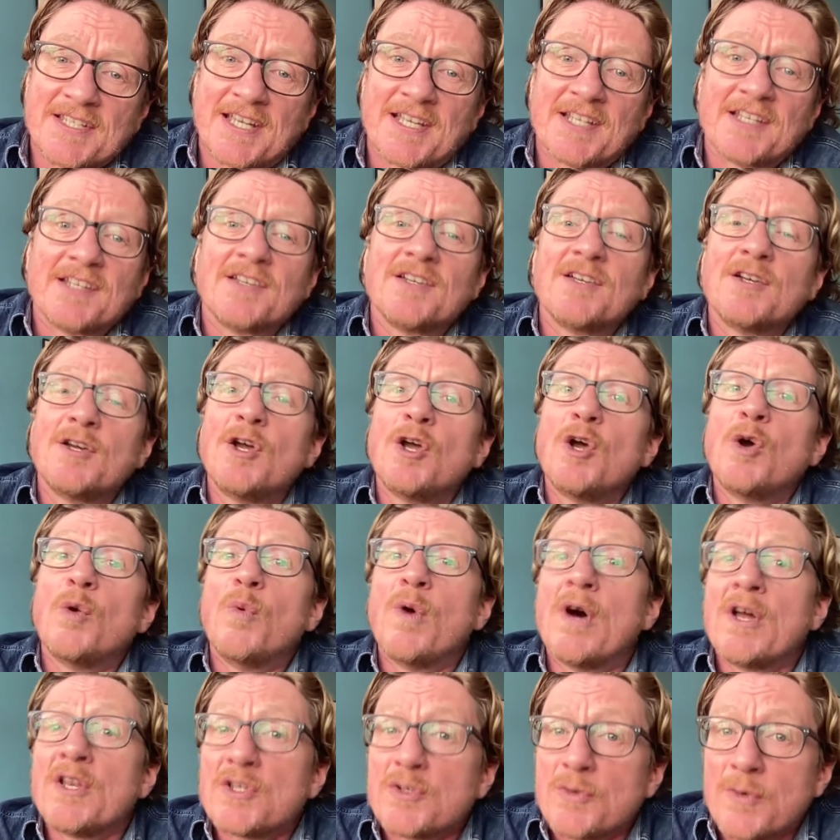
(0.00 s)
said,
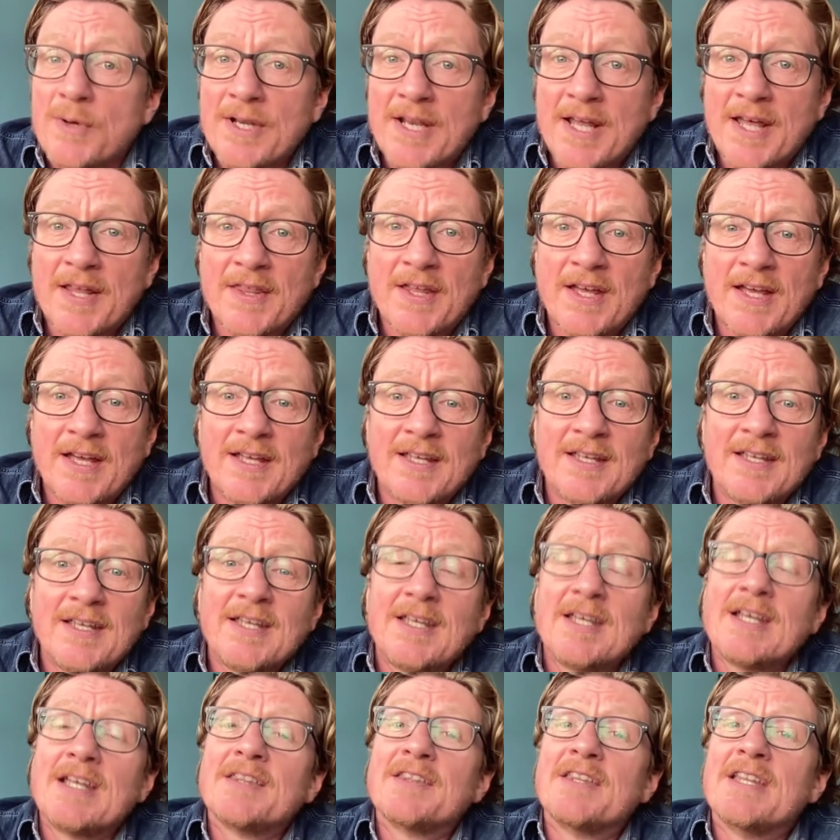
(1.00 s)
one to another,
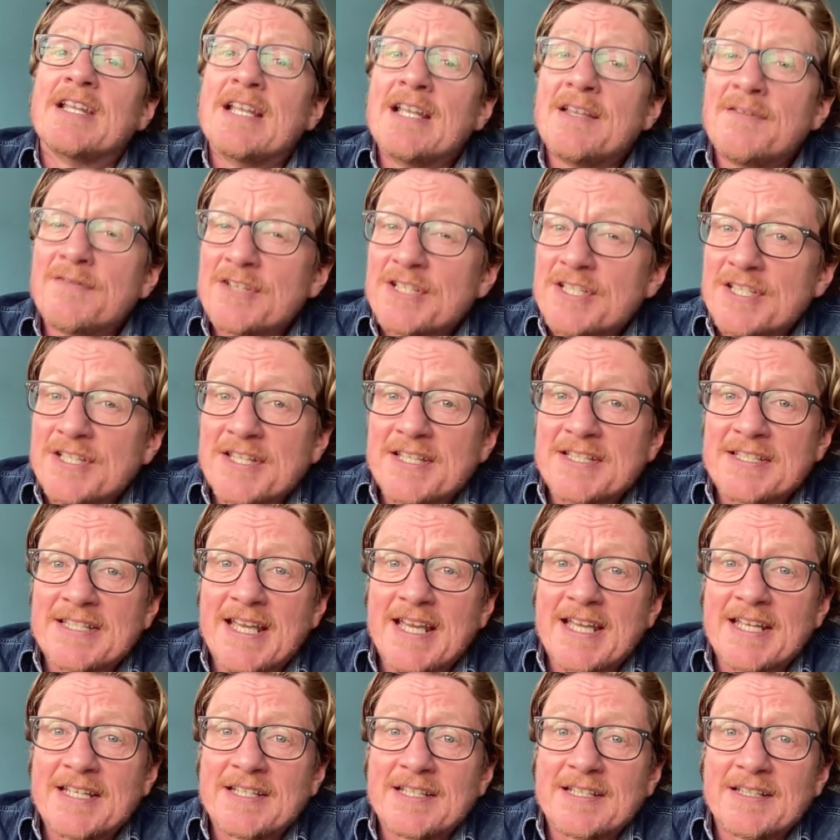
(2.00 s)
the living to the
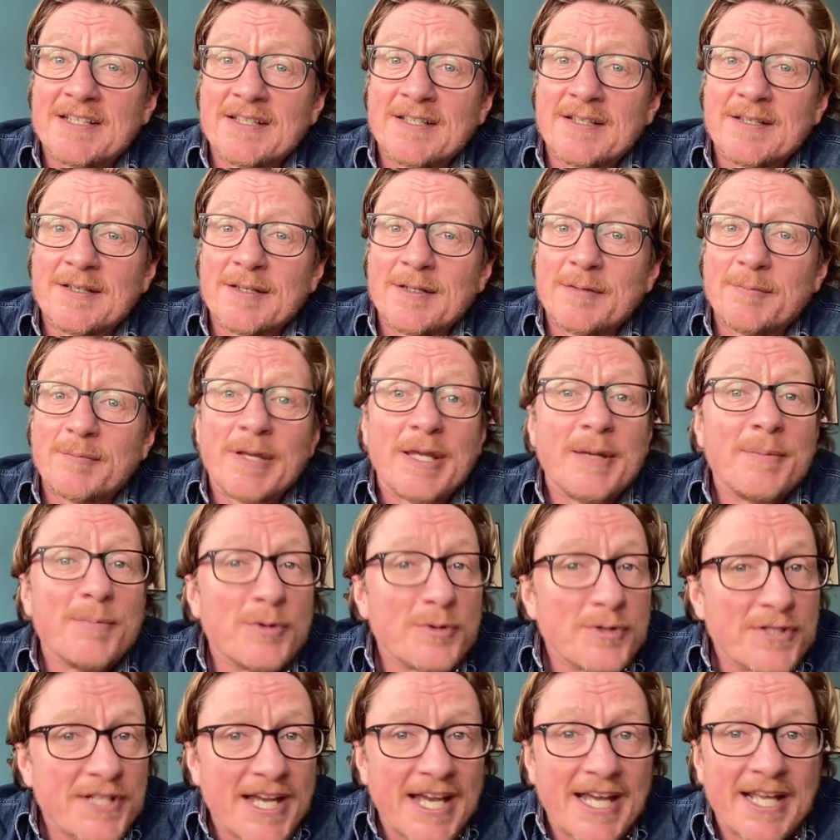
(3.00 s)
dead,
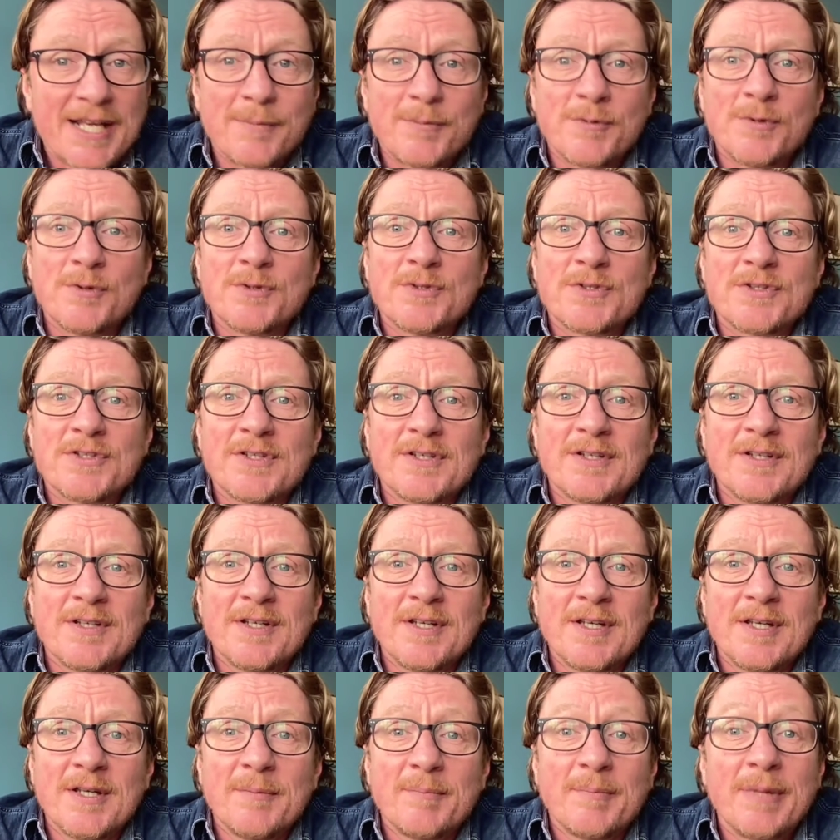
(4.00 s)
people to animals,
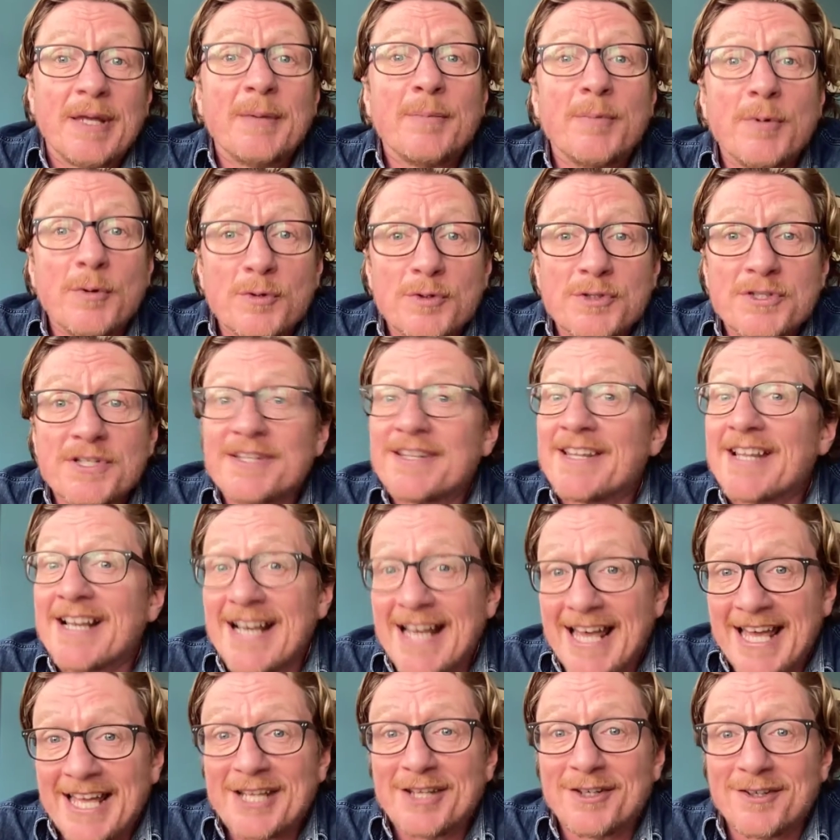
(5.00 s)
people to the
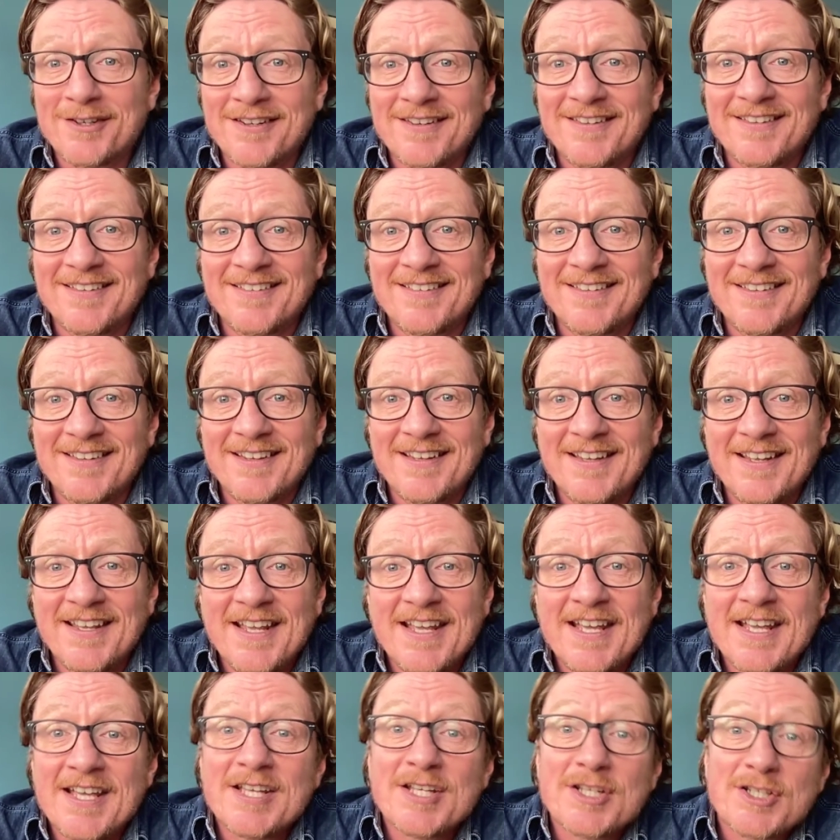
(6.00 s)
land.
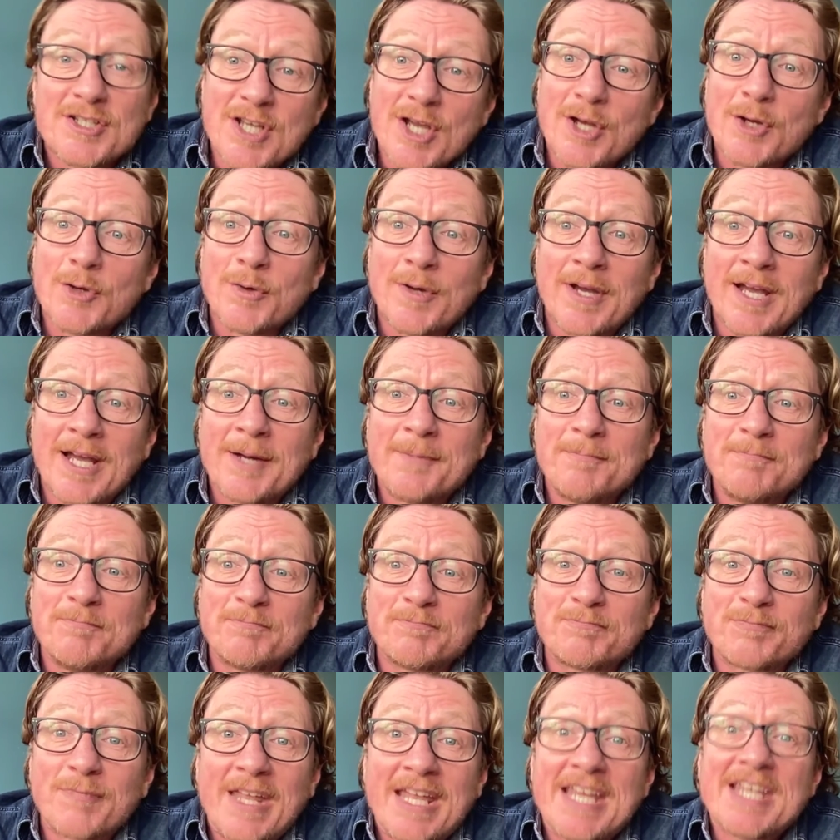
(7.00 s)

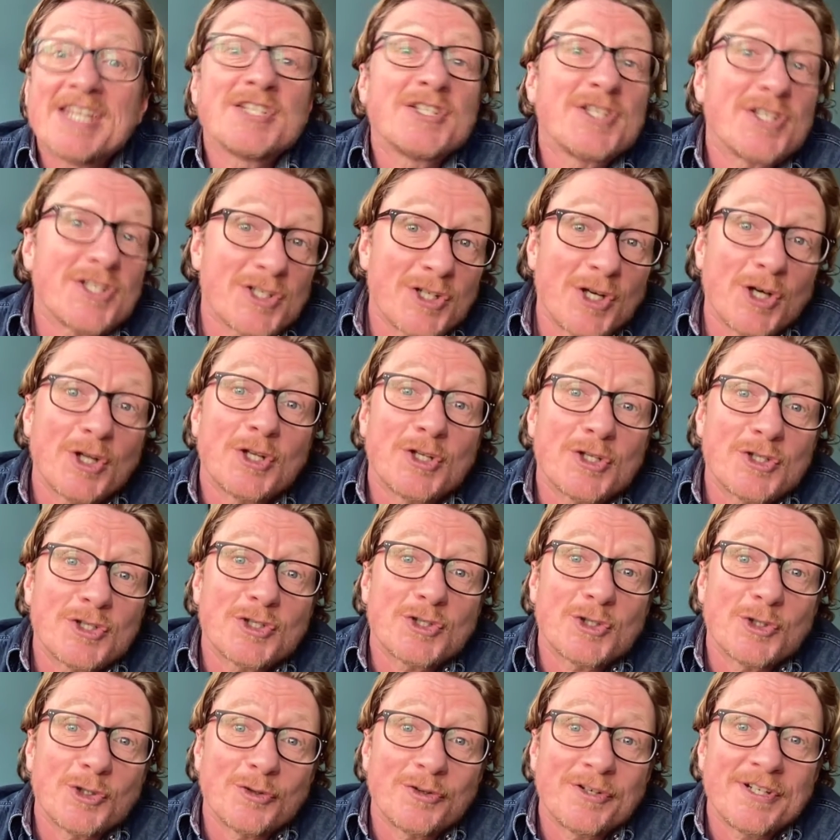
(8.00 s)
So here's to Scotland's
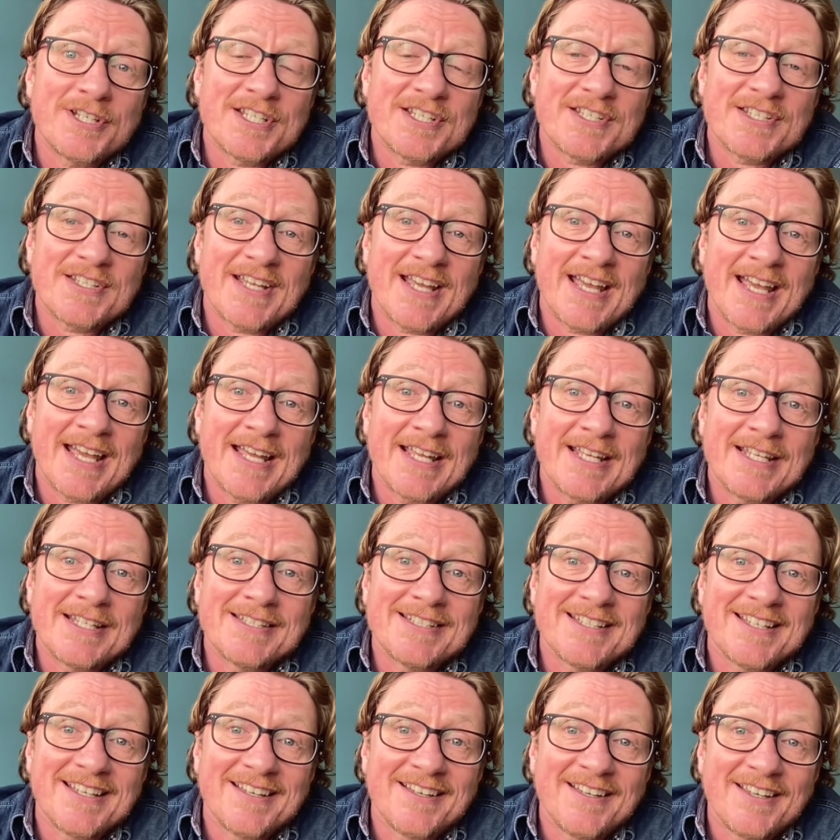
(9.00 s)
stories,
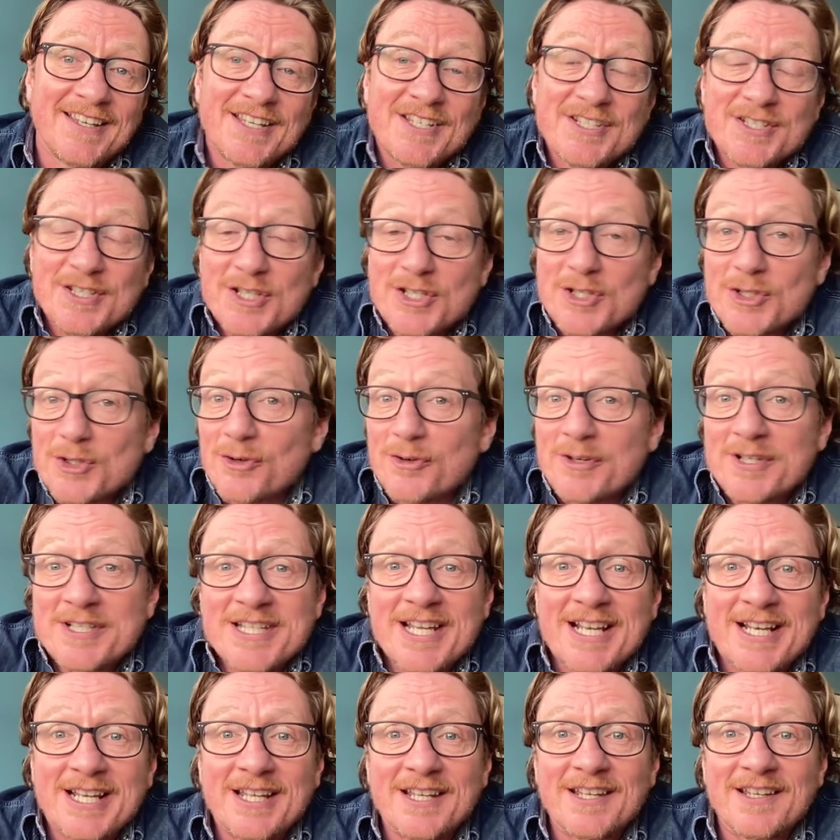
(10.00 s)
and here's to
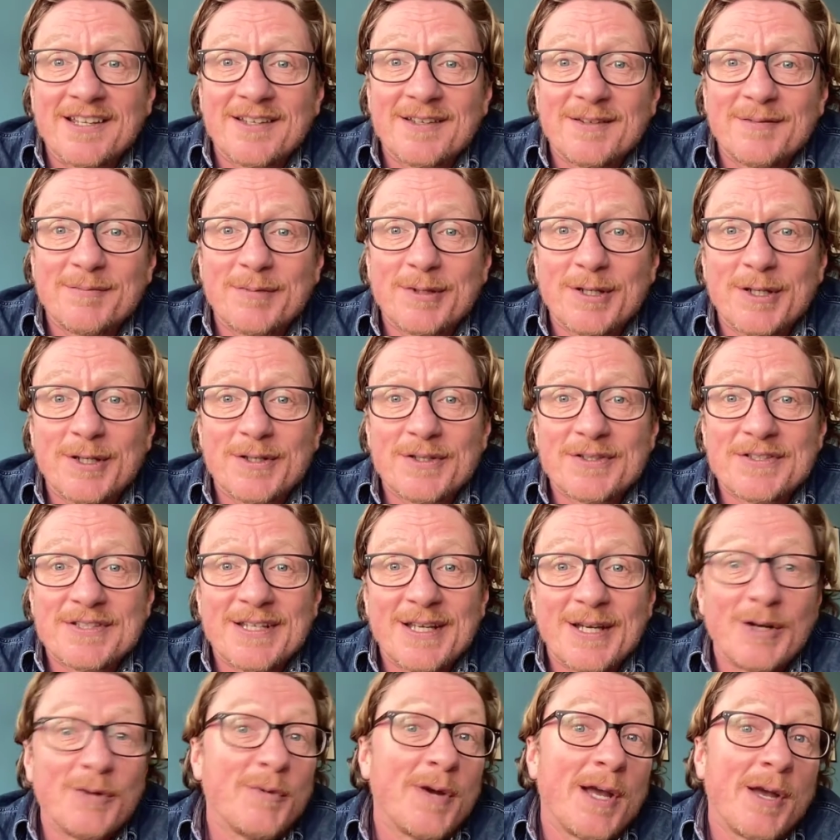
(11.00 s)
storytelling, because
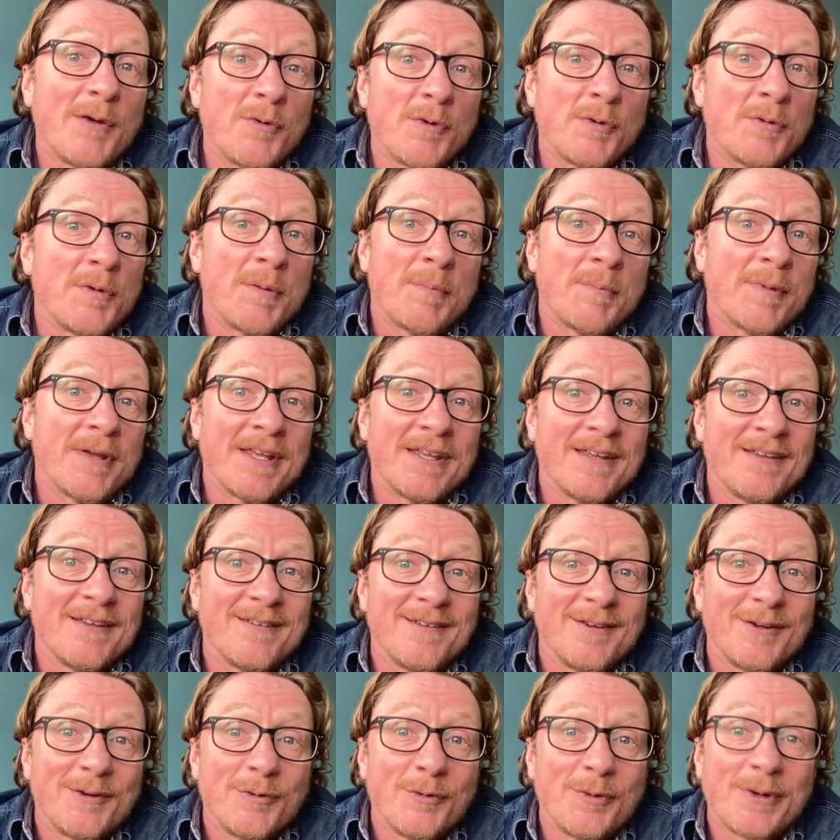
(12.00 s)
where would we
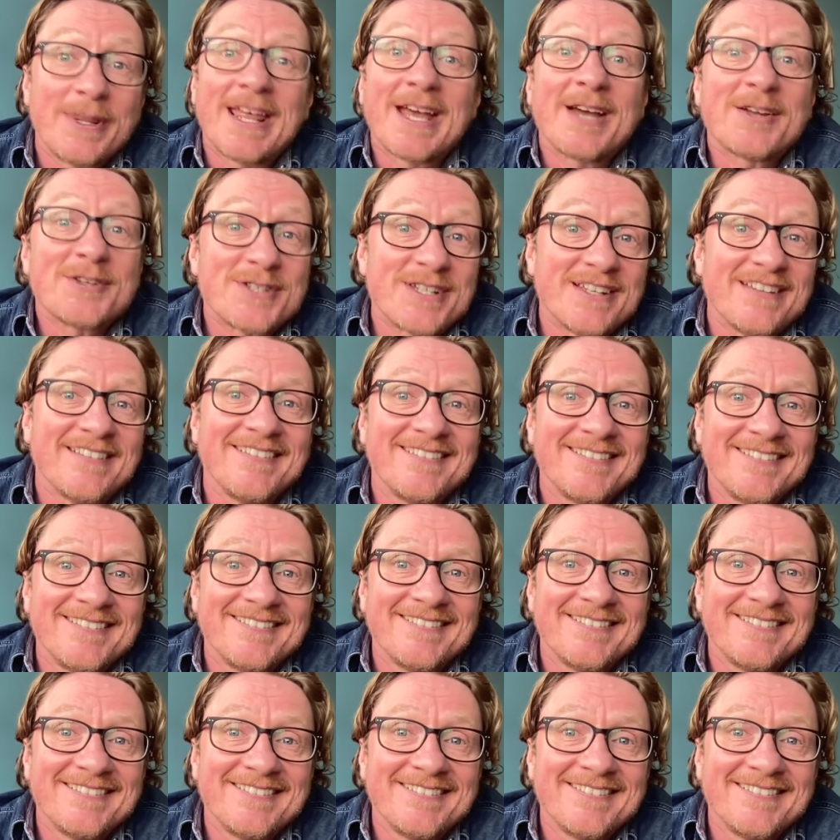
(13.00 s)
be without it?